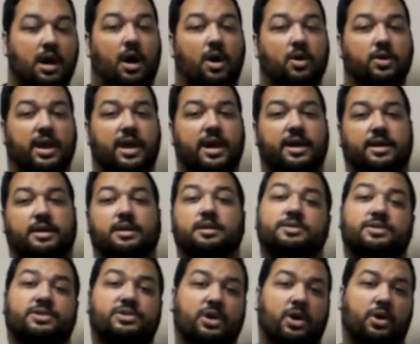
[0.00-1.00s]
Okay,
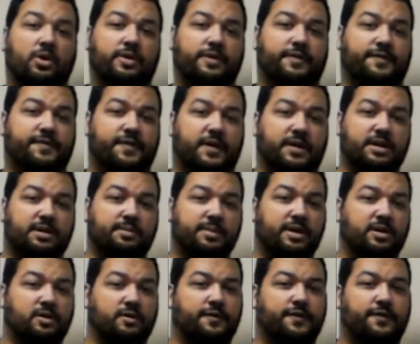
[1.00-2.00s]
so the
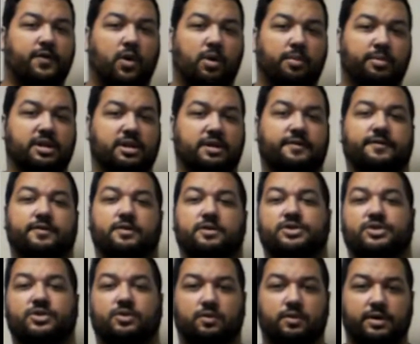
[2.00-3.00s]
fundamental formula for
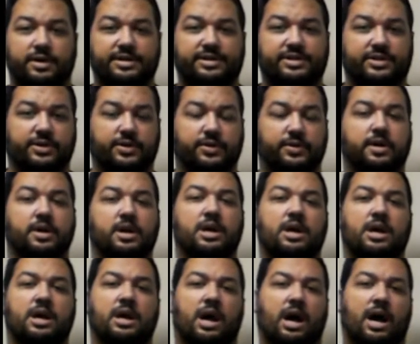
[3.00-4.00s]
Soresu,
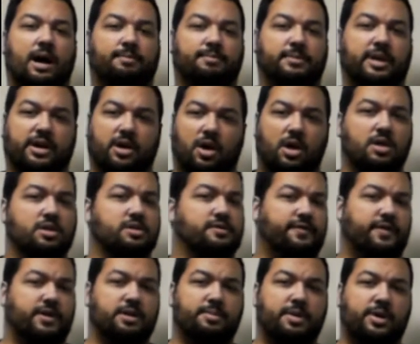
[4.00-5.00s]
like all other
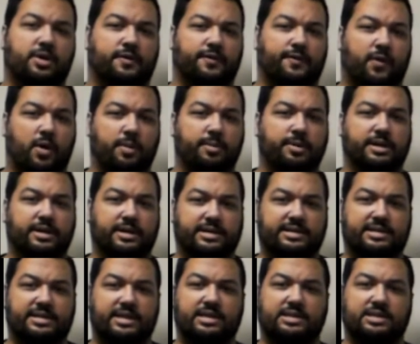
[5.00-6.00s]
fundamental
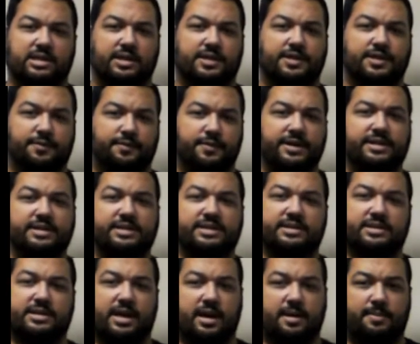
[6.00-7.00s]
formulas, it's a
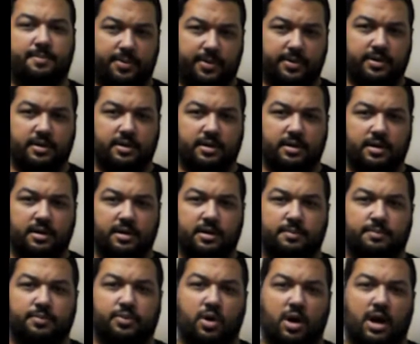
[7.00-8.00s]
three-step
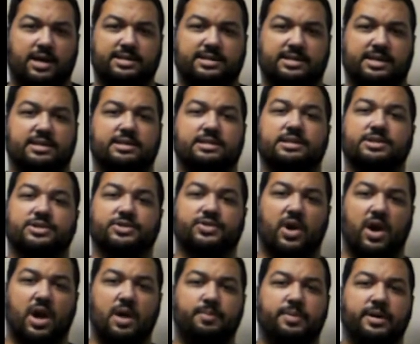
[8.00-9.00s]
process
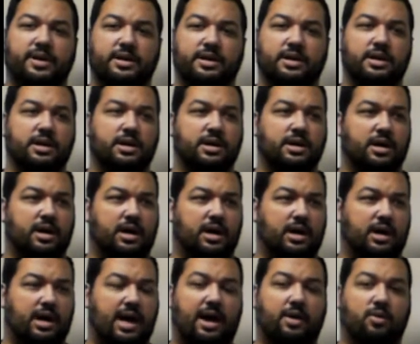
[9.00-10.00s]
describing
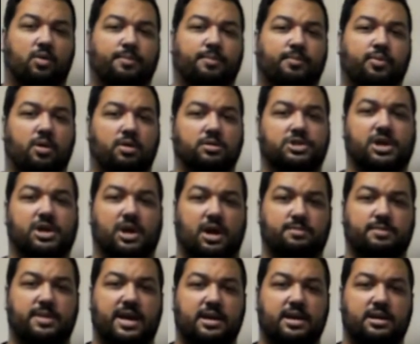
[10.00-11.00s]
how to approach
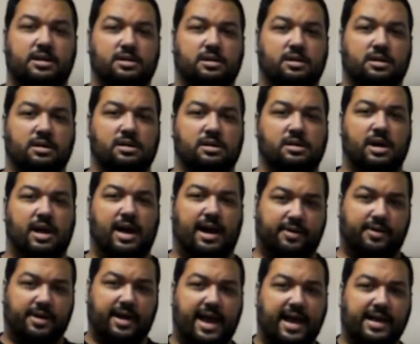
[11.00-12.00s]
combat,
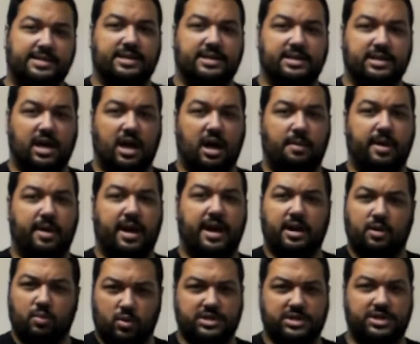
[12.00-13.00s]
how to act in combat,
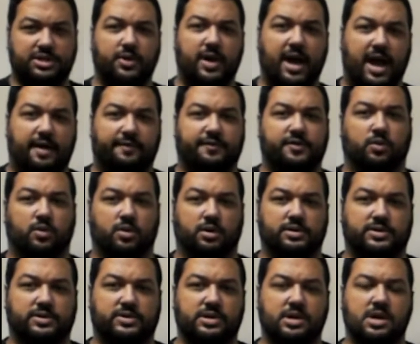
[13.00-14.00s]
and what to do
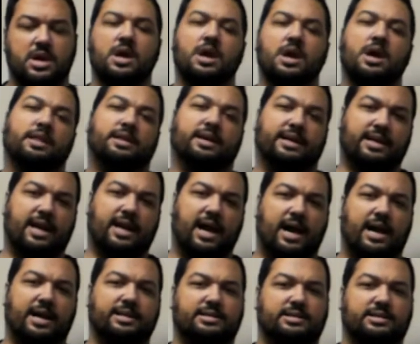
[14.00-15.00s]
afterwards. That
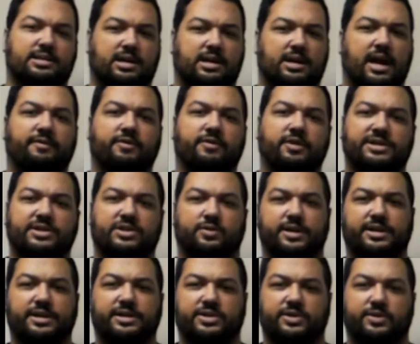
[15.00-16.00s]
guides every
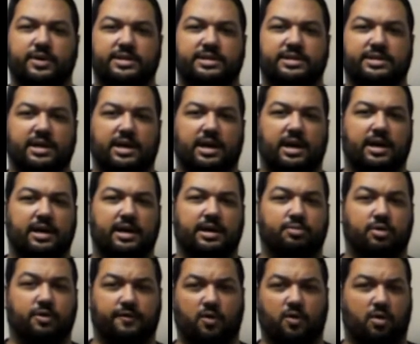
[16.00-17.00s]
Soresuist in
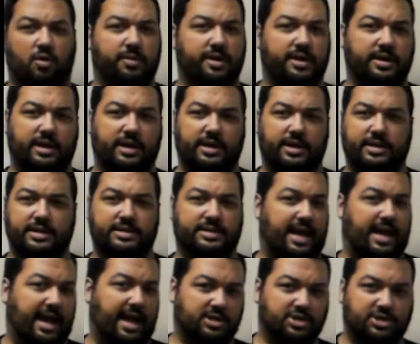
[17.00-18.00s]
performing his
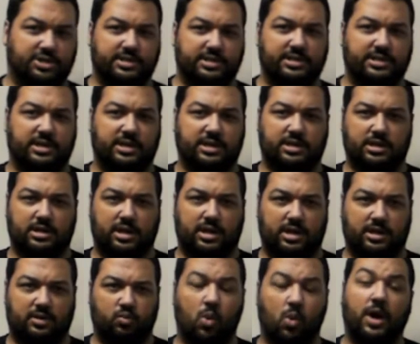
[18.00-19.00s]
actions
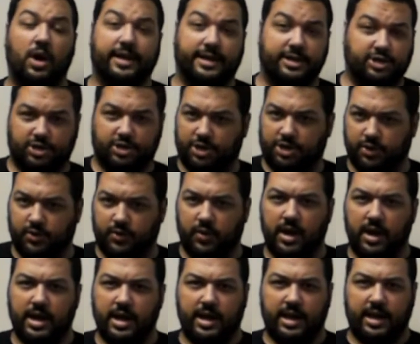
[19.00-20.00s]
and what he should do
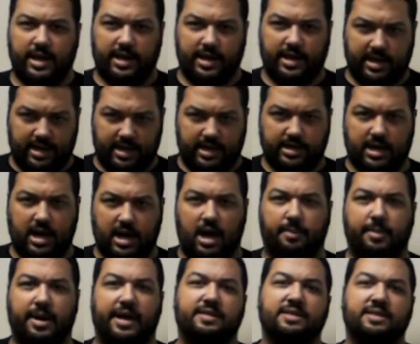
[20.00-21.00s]
in
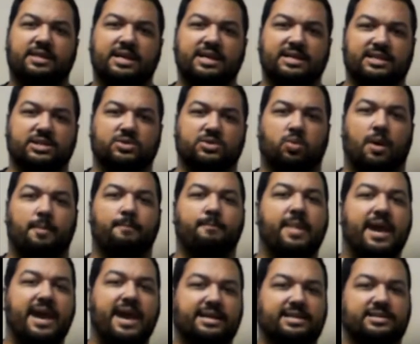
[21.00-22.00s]
combat. This is what
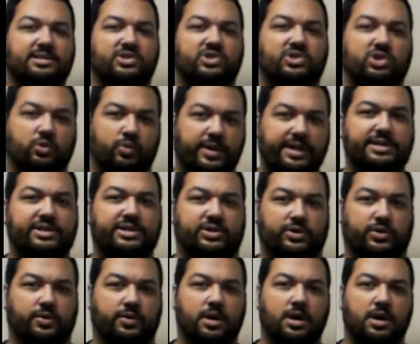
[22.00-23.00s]
makes
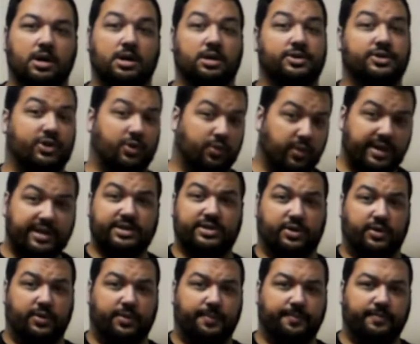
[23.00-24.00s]
Soresu
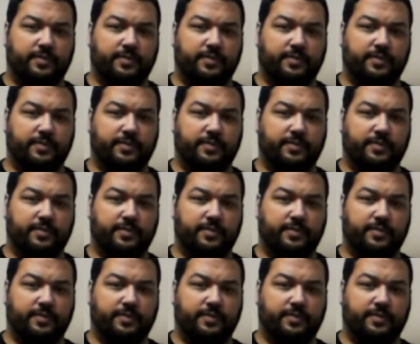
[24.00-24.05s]
Soresu.